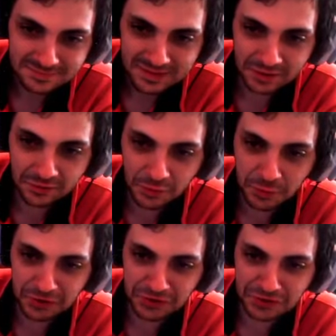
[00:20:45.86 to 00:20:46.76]
In the
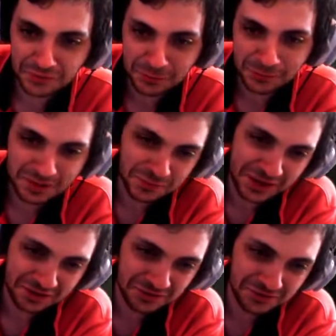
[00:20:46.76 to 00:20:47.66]
spirit of the event, we give
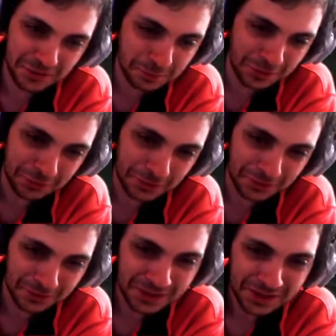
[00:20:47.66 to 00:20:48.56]
Hatch. They played well.
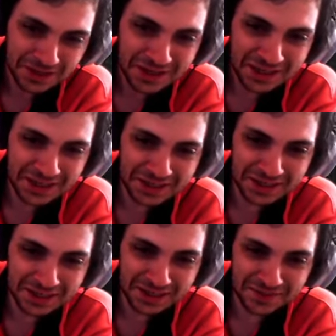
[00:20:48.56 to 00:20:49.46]

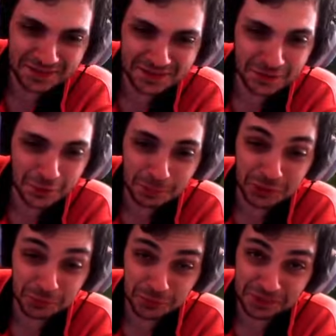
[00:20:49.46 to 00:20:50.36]
And you know, they put
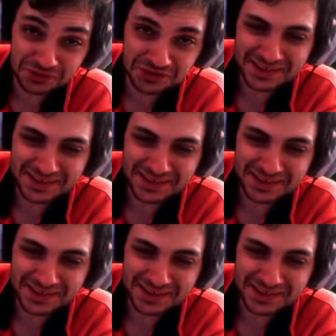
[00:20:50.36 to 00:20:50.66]
up with my shit.